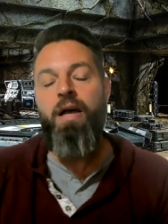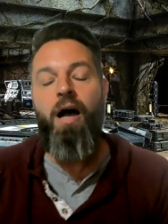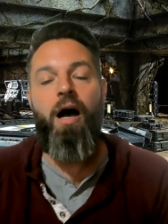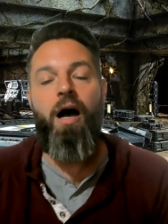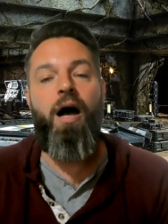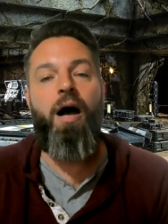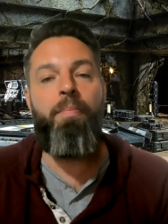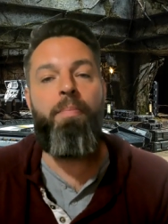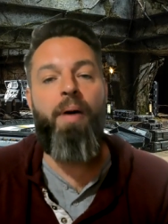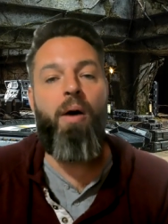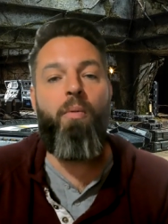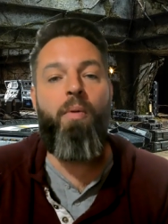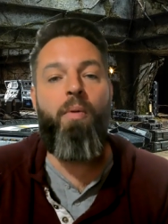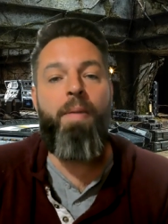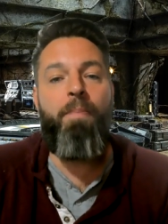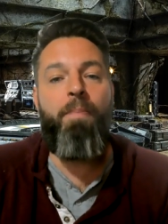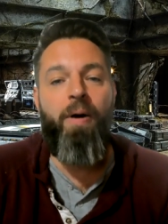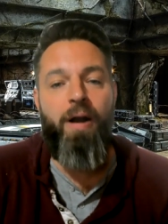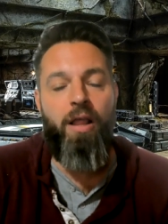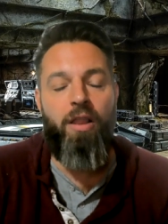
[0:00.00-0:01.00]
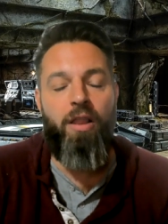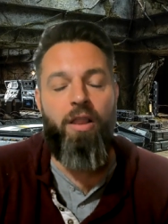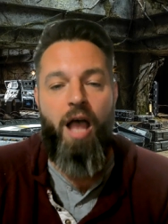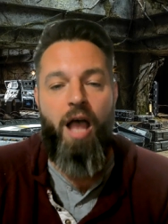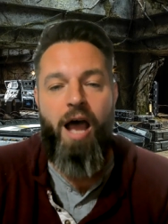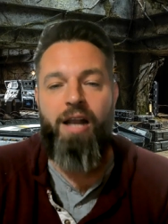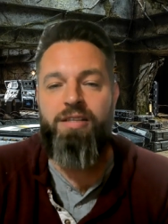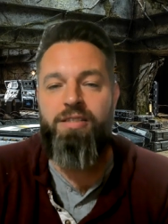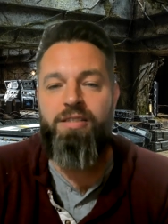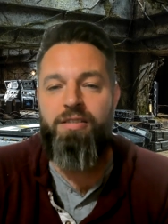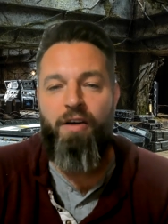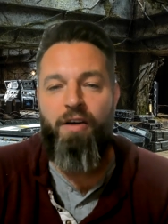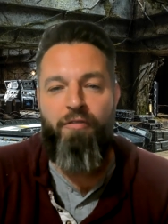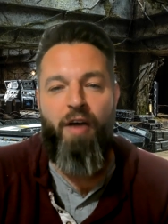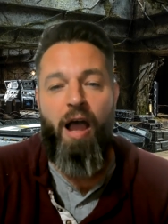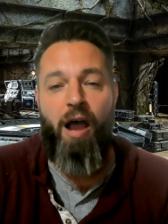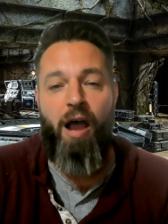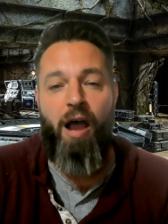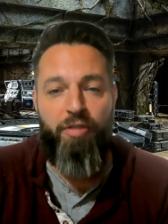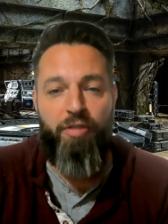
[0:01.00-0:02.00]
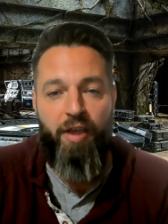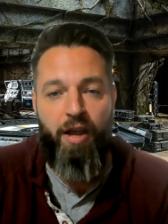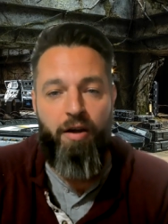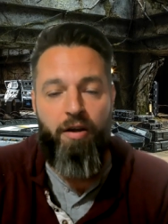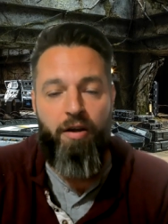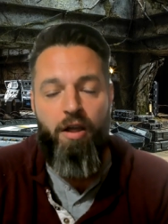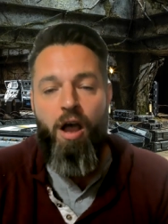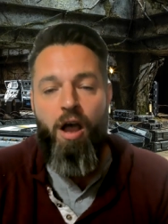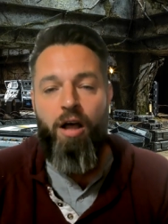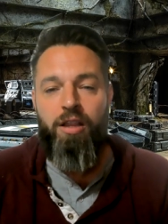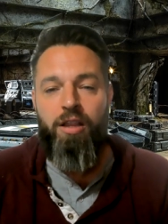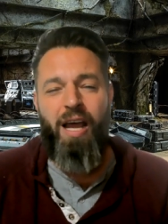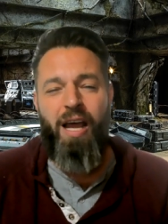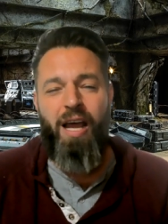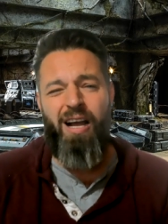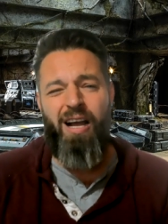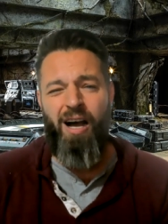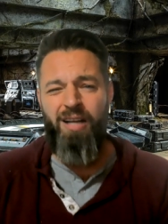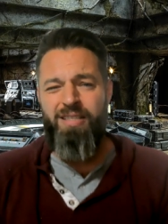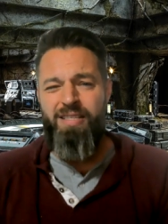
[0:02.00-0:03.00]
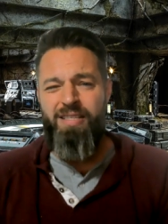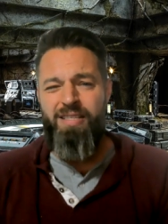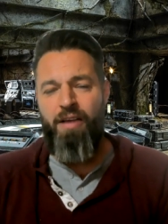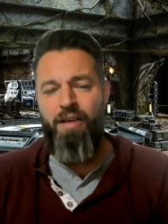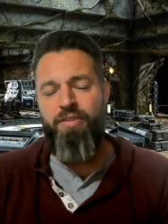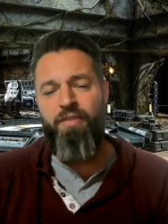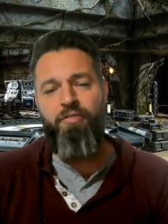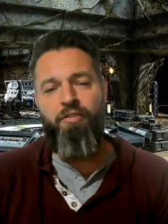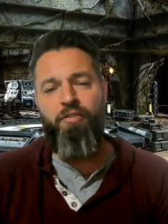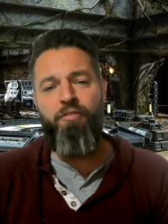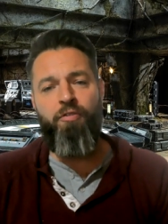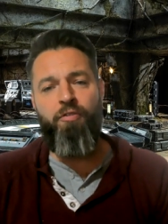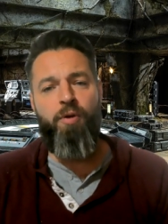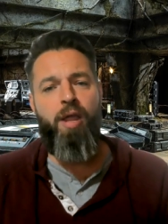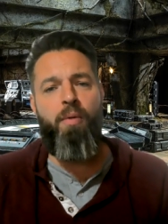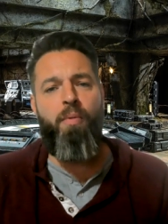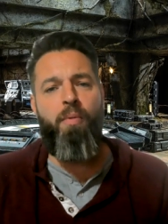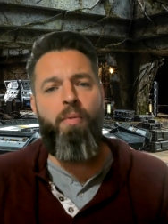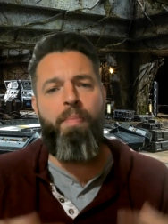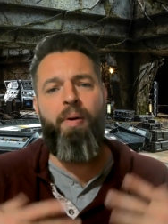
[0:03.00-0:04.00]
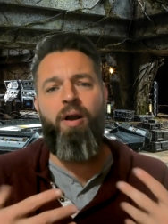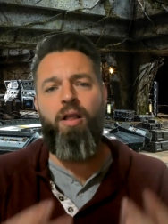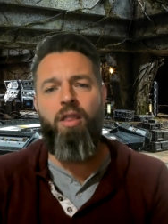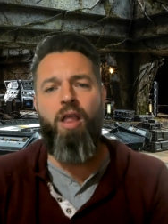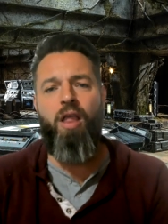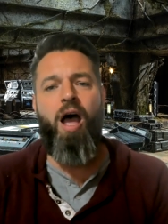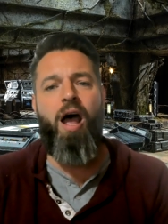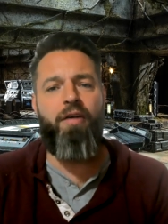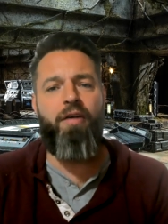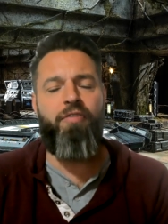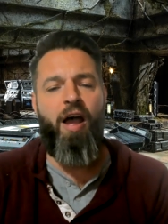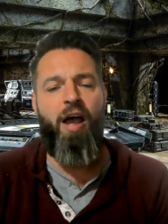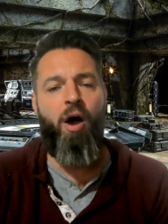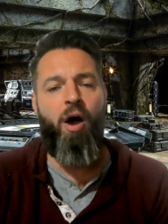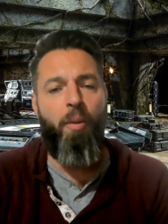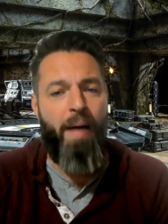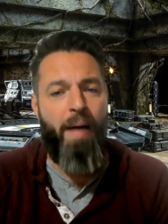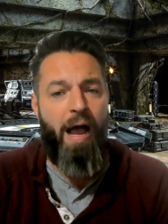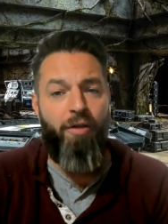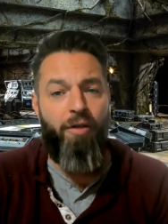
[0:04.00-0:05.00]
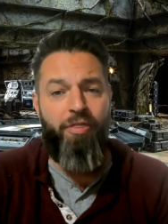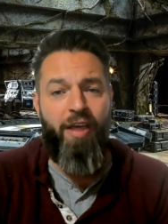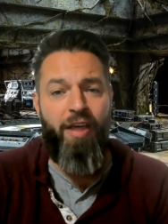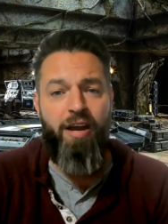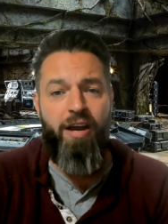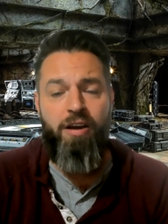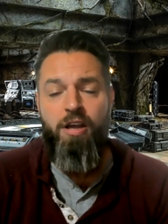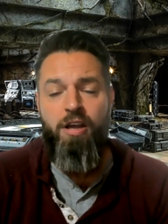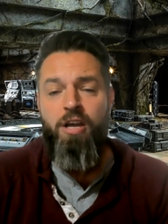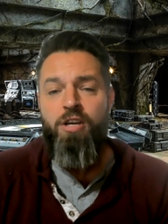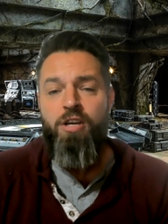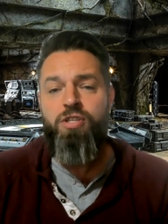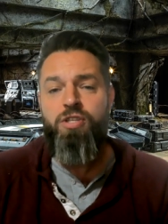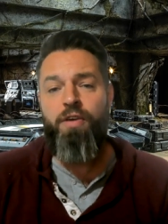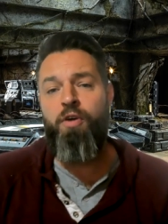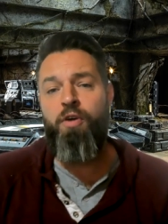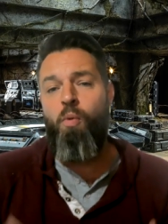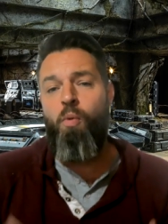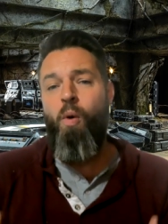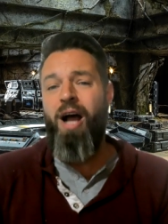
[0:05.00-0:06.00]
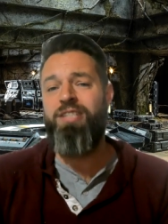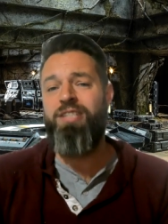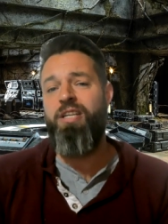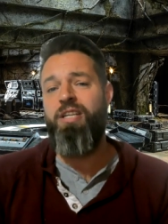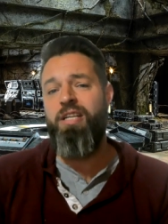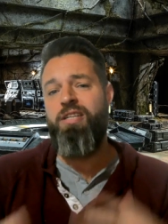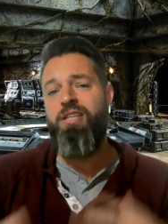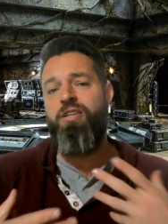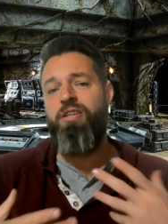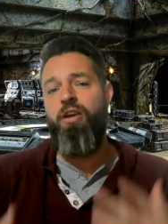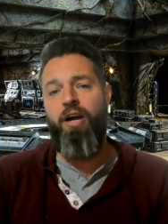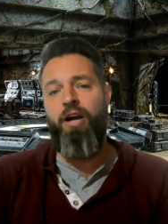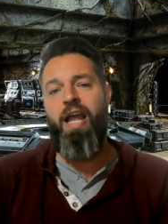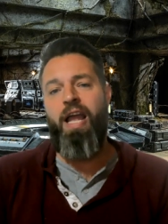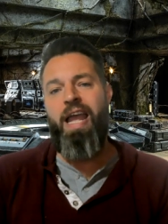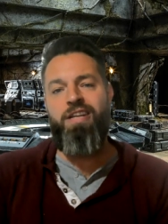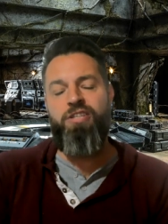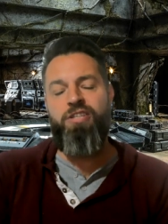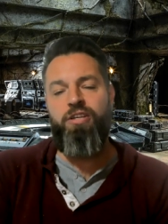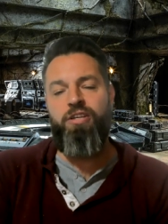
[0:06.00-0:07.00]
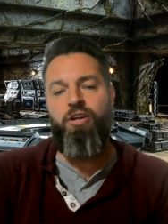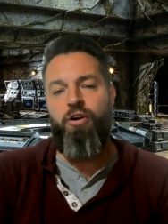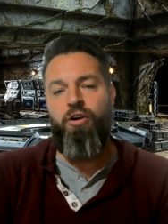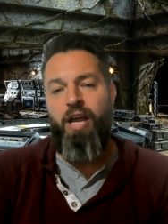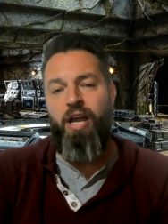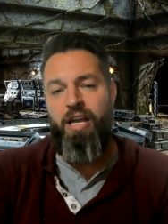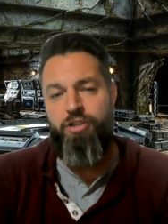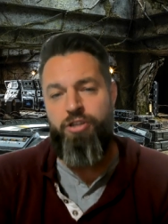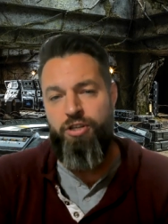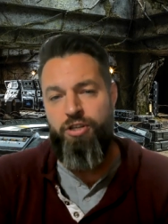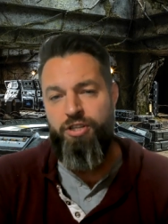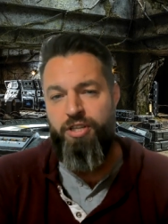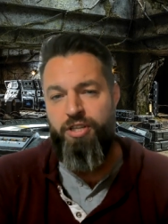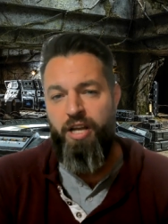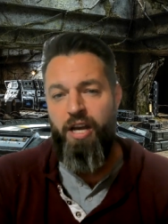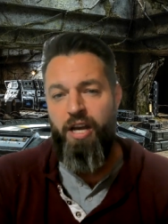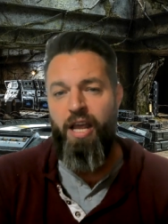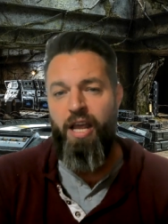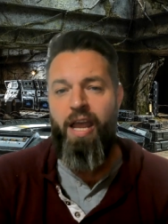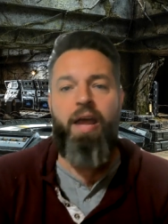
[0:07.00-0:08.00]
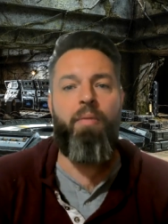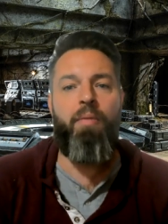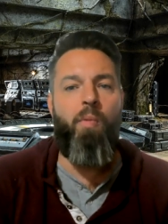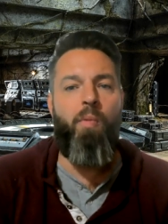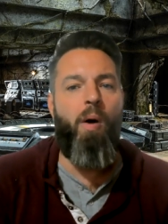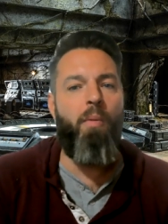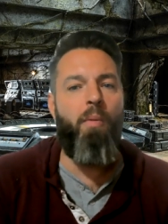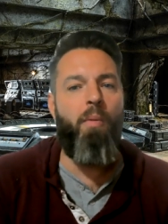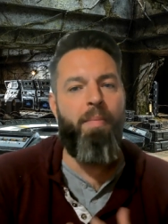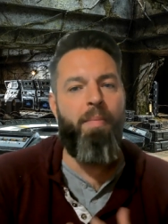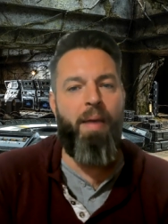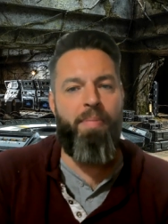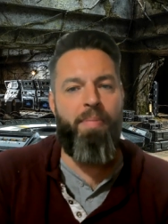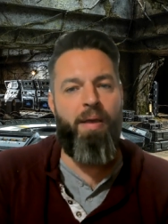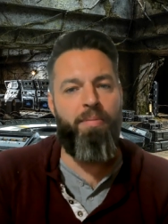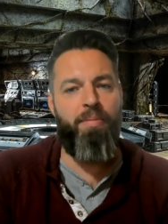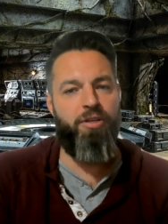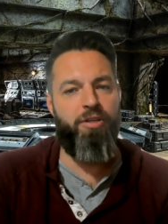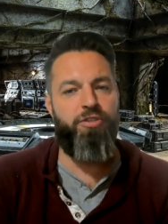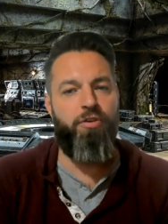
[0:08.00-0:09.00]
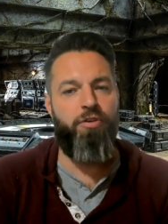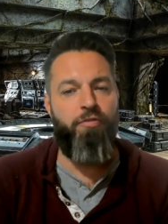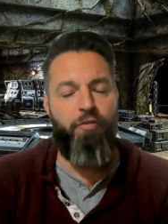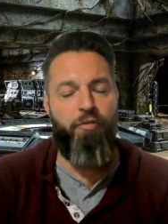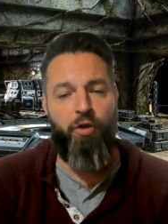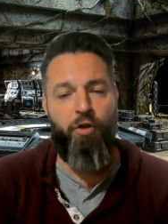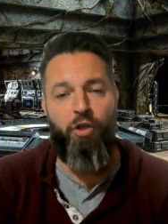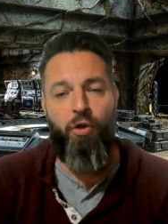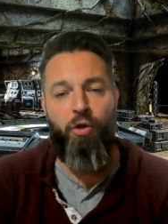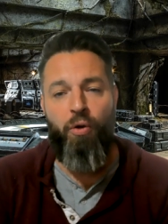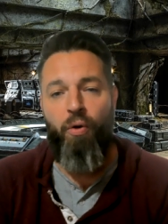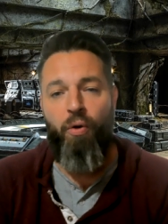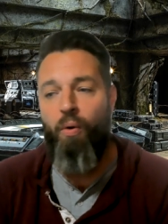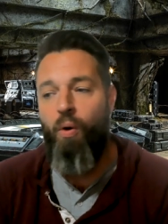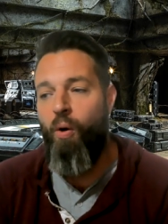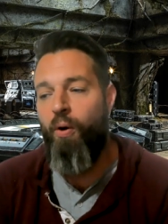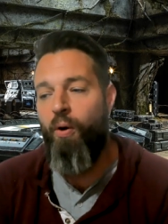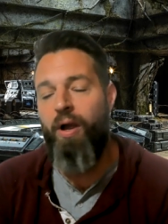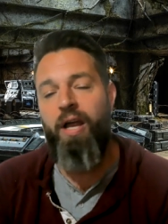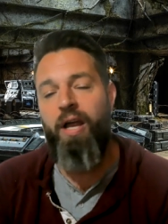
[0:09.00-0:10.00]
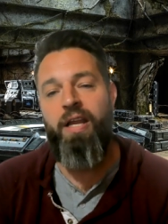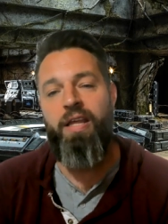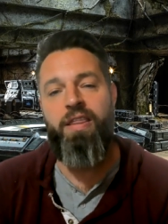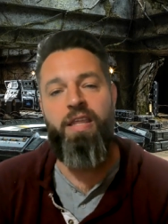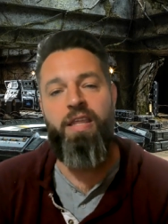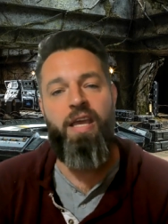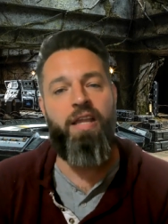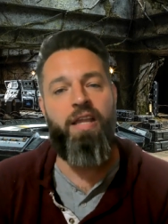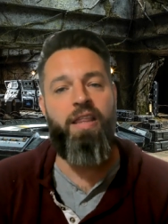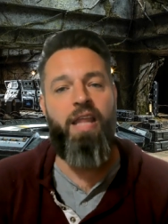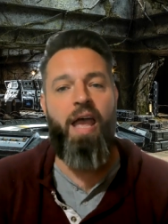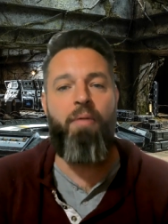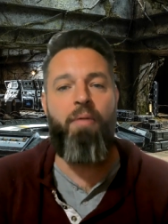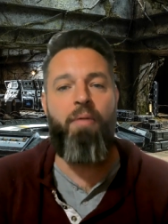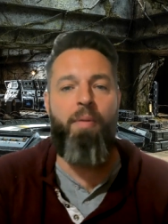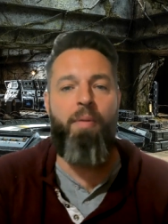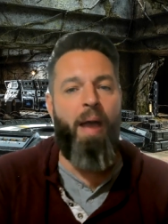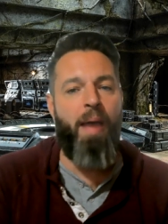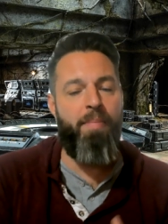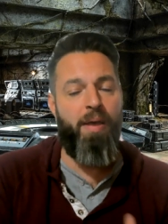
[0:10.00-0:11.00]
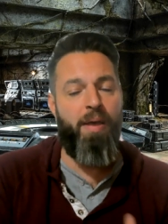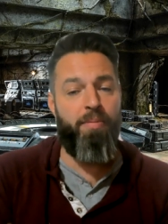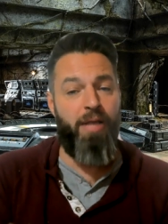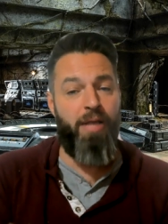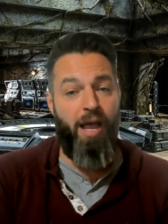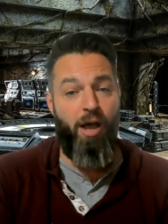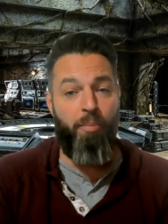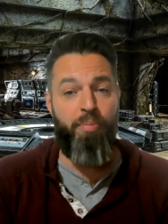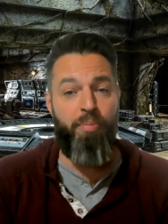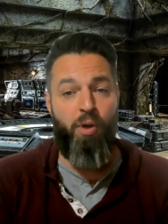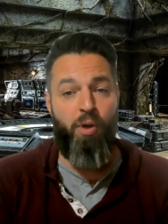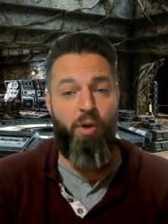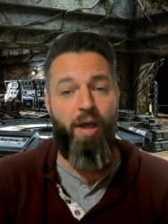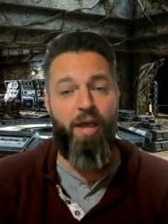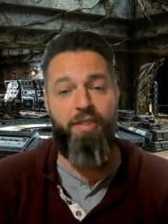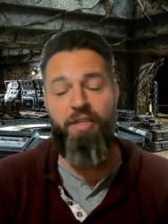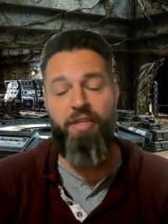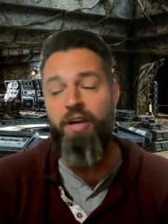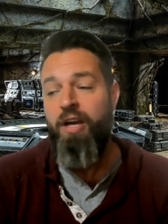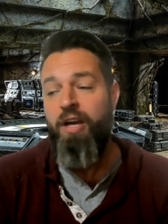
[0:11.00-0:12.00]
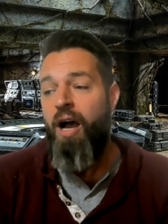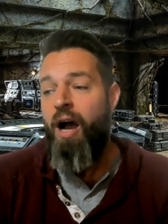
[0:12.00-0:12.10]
Uh, but we put a lot of stuff out there, a lot of content out there for free. We put a lot of help out there. So if you're watching this and you're an agent, you're interested in what we might be able to do for you or anything that we might be able to help you with,